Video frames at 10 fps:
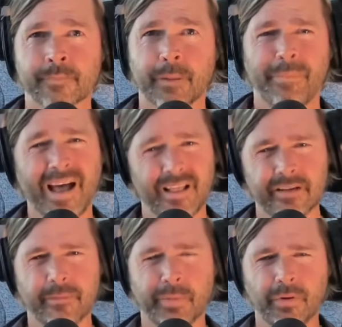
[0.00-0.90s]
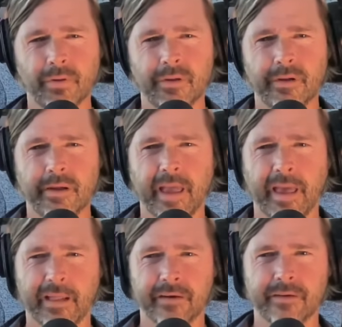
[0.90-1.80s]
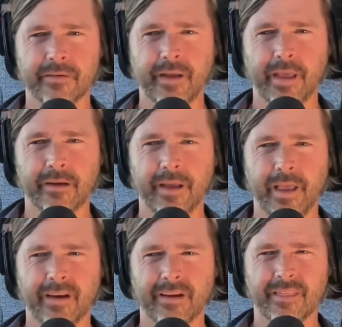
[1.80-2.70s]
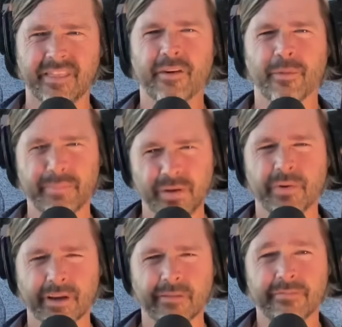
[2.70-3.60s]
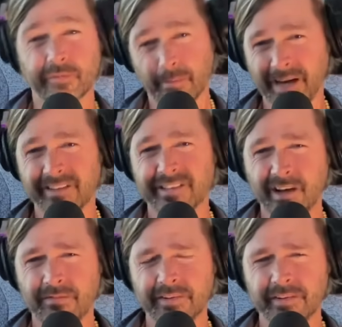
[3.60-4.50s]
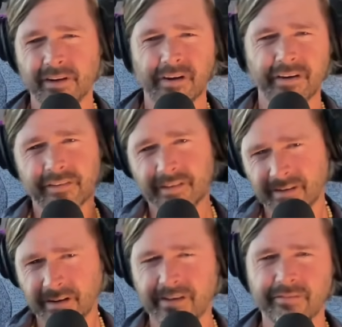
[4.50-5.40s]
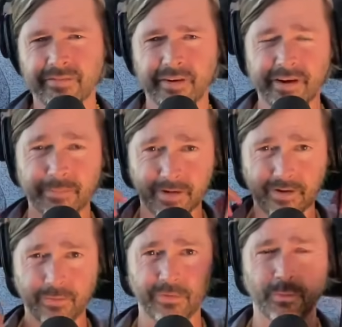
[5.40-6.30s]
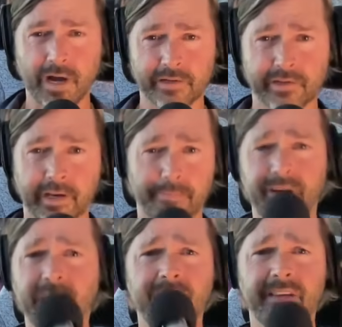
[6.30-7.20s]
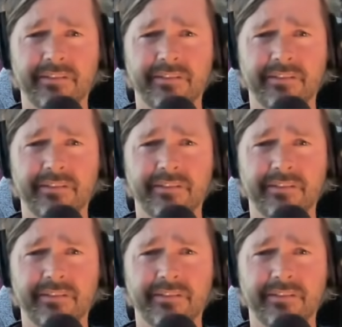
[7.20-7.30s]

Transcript: palatable and therapeutic for myself as an artist and for anybody who was watching it. But nothing's